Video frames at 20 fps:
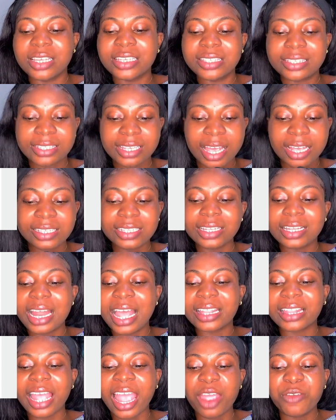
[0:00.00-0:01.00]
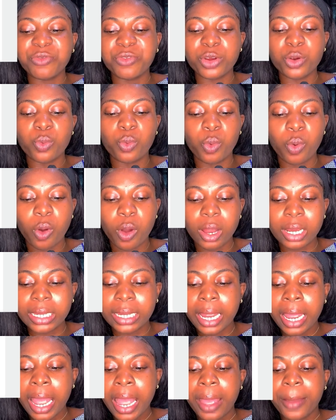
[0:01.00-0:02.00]
it says, let
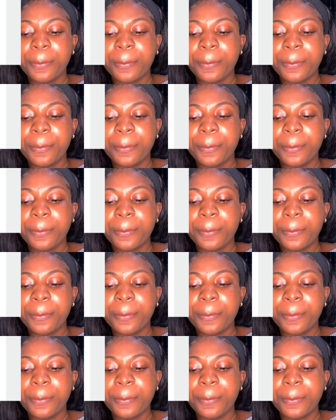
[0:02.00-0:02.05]
everyone